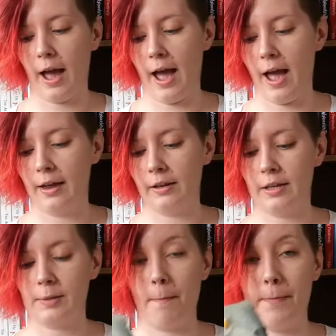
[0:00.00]
and
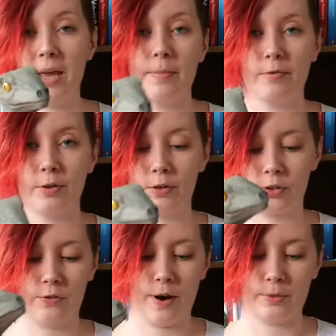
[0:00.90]
this baby
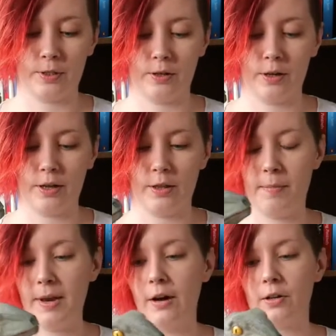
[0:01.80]
Velociraptor light,
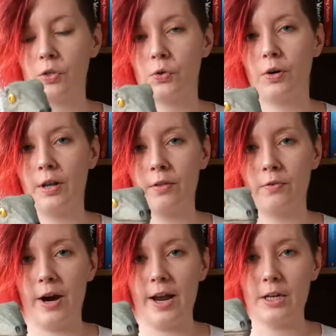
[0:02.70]
the minute I saw it in
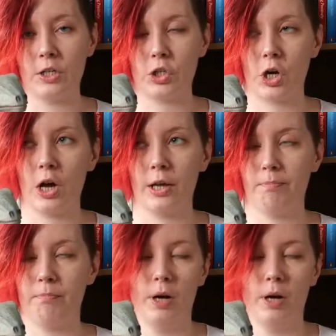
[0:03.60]
The Range, I